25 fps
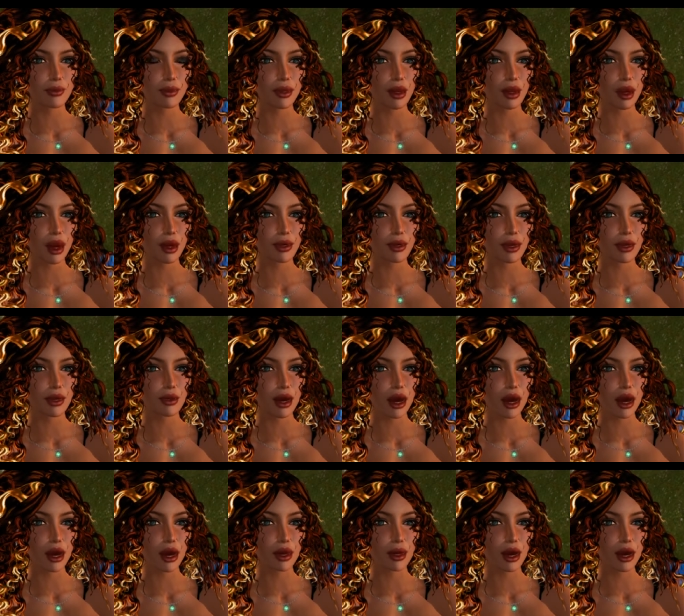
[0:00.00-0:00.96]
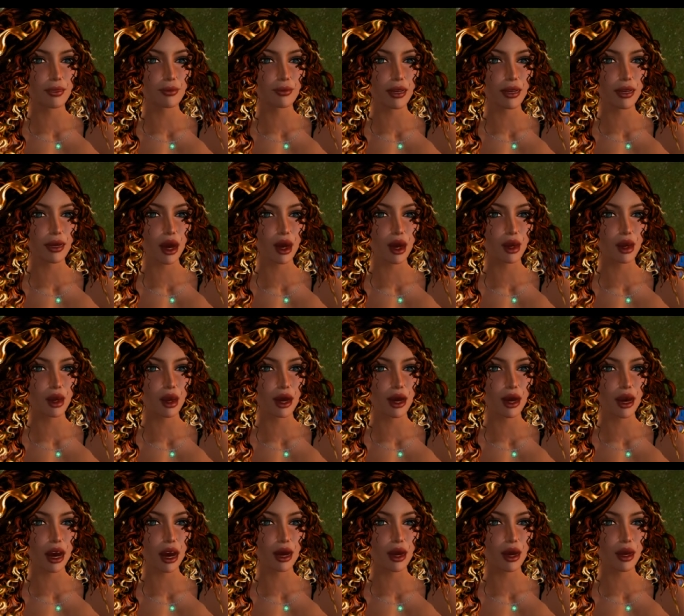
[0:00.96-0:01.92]
It didn't begin with
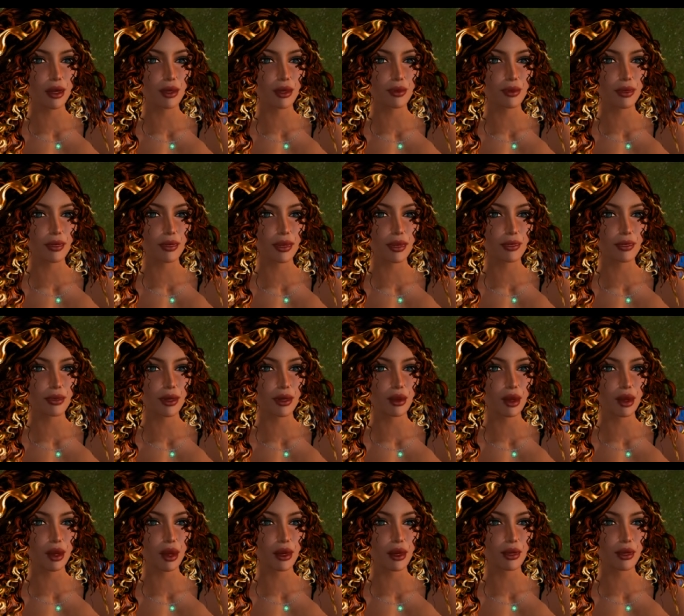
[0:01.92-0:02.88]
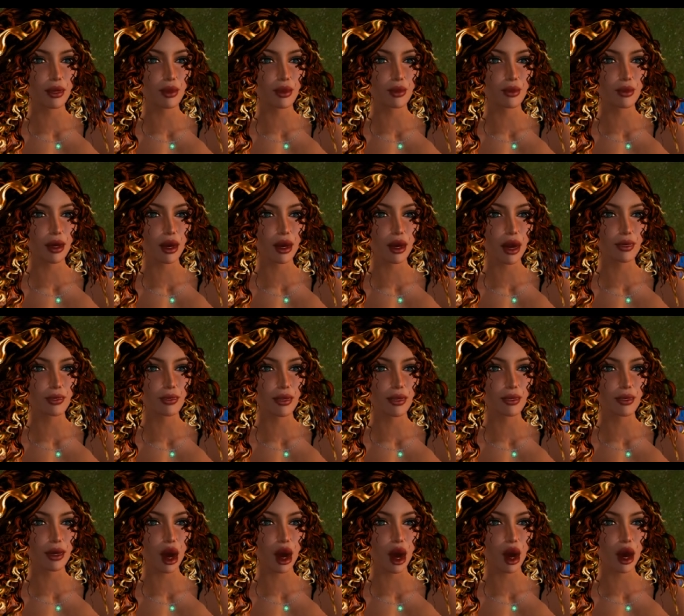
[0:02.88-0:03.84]
us. It is the
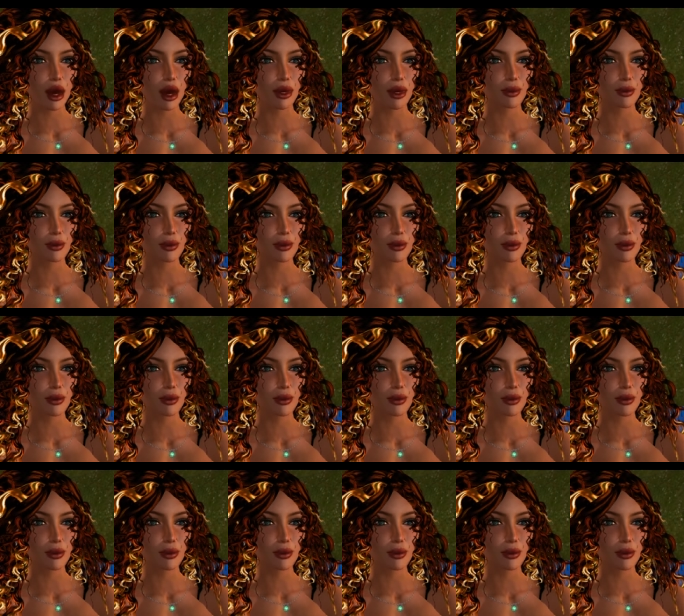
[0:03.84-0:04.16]
healing